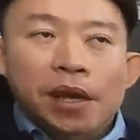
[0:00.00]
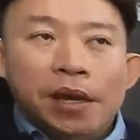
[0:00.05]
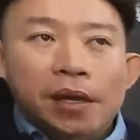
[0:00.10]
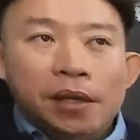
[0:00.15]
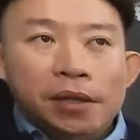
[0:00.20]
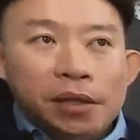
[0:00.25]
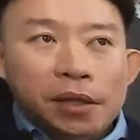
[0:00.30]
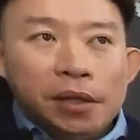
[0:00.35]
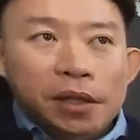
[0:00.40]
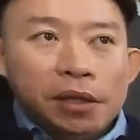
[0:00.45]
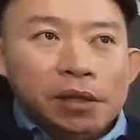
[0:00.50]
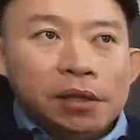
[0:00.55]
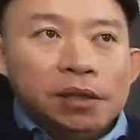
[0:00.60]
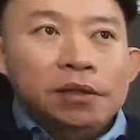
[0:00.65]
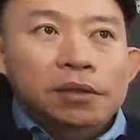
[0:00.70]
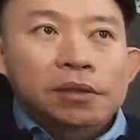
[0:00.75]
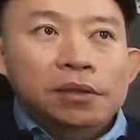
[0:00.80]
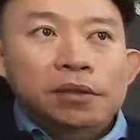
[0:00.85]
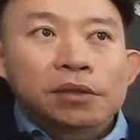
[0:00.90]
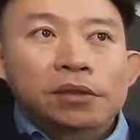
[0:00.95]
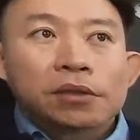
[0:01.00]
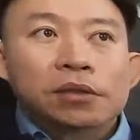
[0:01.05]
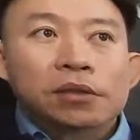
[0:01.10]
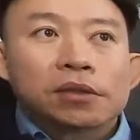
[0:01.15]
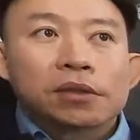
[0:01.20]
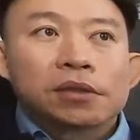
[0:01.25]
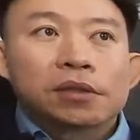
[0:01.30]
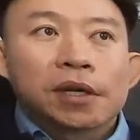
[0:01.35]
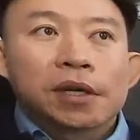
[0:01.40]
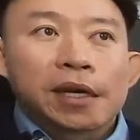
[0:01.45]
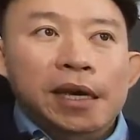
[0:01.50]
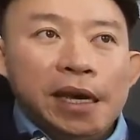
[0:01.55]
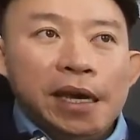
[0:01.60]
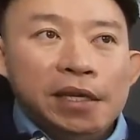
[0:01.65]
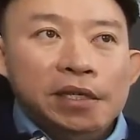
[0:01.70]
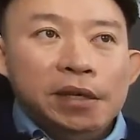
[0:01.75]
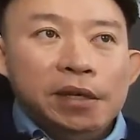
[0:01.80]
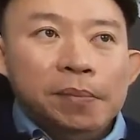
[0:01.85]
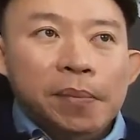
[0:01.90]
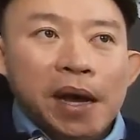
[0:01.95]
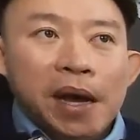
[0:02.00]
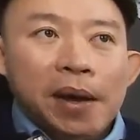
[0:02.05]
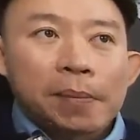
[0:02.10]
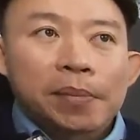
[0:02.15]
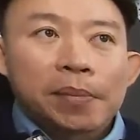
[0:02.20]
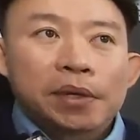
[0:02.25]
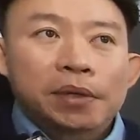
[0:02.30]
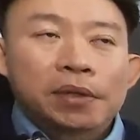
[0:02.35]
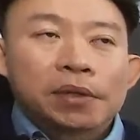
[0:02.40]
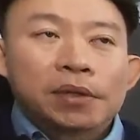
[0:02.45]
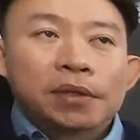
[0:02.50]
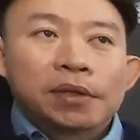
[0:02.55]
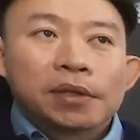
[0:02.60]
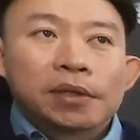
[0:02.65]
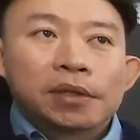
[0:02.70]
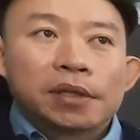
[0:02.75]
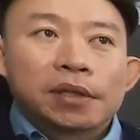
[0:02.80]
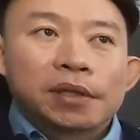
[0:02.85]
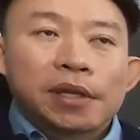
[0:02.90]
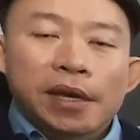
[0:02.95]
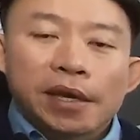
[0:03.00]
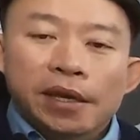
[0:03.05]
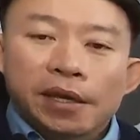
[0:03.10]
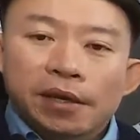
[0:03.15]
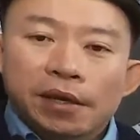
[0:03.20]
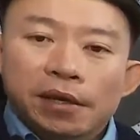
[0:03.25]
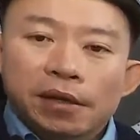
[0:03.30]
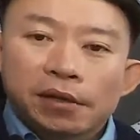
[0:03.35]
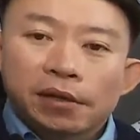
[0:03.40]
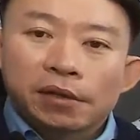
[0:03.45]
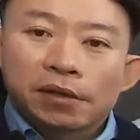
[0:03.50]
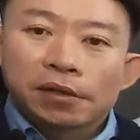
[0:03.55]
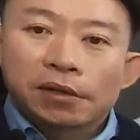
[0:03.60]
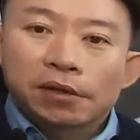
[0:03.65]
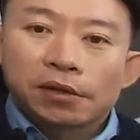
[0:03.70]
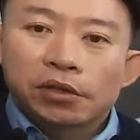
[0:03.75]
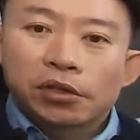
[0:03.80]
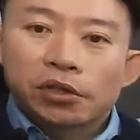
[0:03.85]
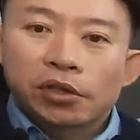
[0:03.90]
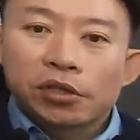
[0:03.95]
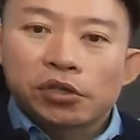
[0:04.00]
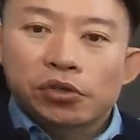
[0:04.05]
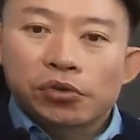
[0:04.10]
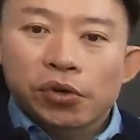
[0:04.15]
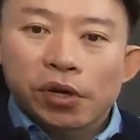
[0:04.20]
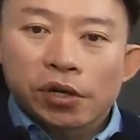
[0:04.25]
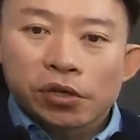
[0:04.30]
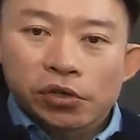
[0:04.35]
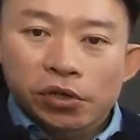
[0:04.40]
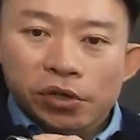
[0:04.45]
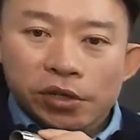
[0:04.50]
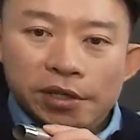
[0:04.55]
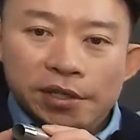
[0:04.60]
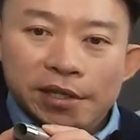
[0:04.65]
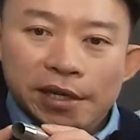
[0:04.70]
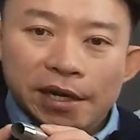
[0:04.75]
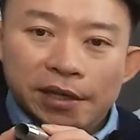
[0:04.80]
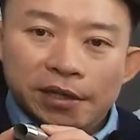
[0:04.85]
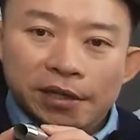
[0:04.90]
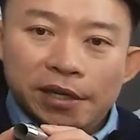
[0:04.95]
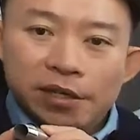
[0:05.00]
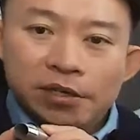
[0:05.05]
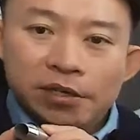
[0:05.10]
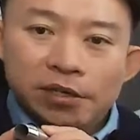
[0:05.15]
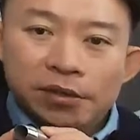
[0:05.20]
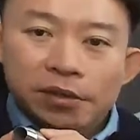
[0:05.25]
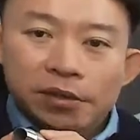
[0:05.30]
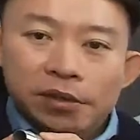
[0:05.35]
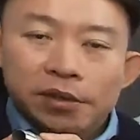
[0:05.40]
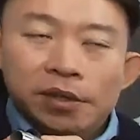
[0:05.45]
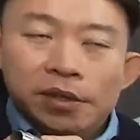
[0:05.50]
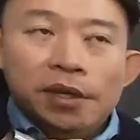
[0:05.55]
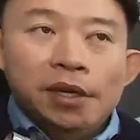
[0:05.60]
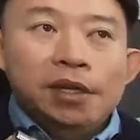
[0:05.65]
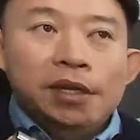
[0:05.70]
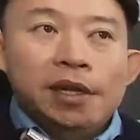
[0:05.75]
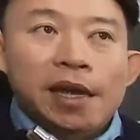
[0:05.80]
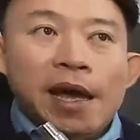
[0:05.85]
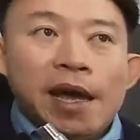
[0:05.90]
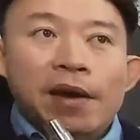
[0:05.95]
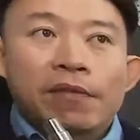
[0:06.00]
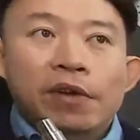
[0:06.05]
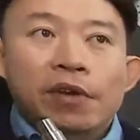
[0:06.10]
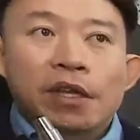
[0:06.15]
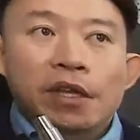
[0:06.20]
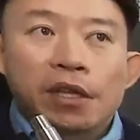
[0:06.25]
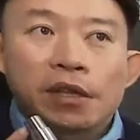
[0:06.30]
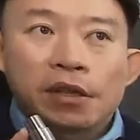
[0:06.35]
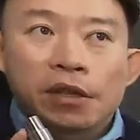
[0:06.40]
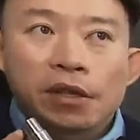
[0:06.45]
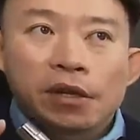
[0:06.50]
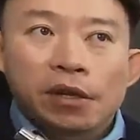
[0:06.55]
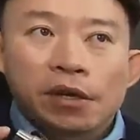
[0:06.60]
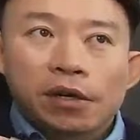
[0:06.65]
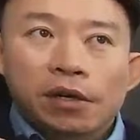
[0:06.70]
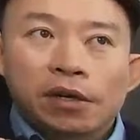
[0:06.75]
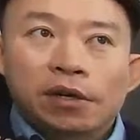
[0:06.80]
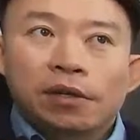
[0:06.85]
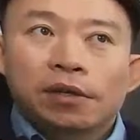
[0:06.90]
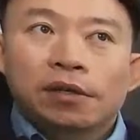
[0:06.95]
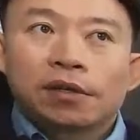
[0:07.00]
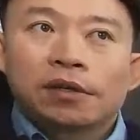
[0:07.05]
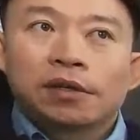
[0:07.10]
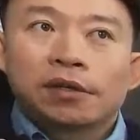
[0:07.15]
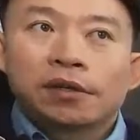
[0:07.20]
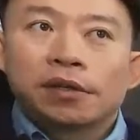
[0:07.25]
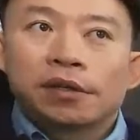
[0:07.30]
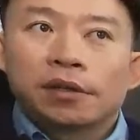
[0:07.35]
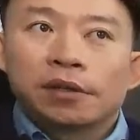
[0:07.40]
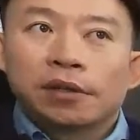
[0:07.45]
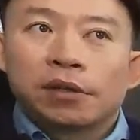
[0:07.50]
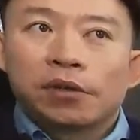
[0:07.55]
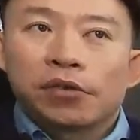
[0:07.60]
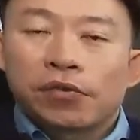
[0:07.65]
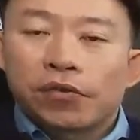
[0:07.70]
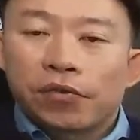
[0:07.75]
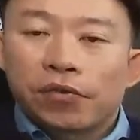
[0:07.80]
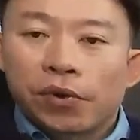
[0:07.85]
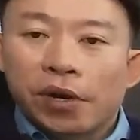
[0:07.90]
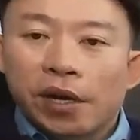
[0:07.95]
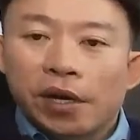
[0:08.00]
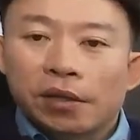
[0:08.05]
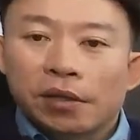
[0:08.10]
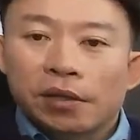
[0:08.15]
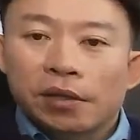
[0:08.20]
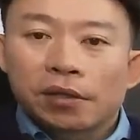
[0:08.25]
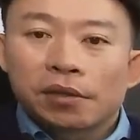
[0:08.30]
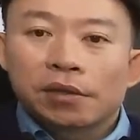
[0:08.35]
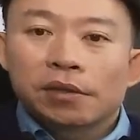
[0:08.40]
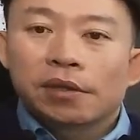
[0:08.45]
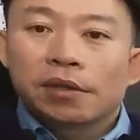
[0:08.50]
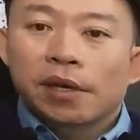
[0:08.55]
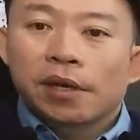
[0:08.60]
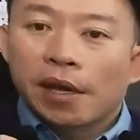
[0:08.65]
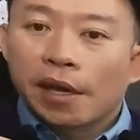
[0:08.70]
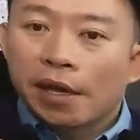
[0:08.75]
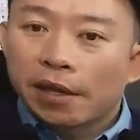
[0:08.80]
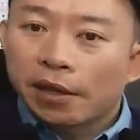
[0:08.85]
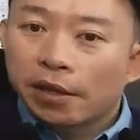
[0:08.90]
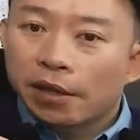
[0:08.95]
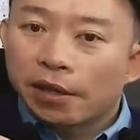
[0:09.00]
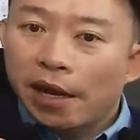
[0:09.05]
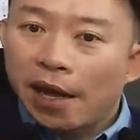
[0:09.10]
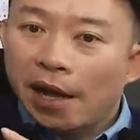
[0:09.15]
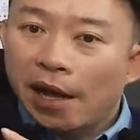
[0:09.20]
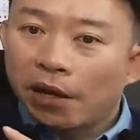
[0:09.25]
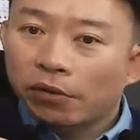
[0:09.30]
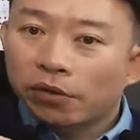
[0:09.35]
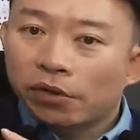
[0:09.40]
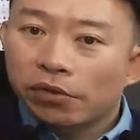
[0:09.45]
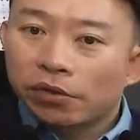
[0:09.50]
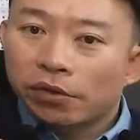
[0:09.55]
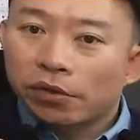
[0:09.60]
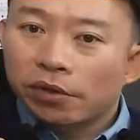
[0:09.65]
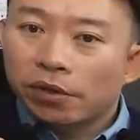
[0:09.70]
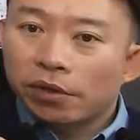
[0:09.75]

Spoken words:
And the casing pipe, the structure is like this. They have inner thread and the outer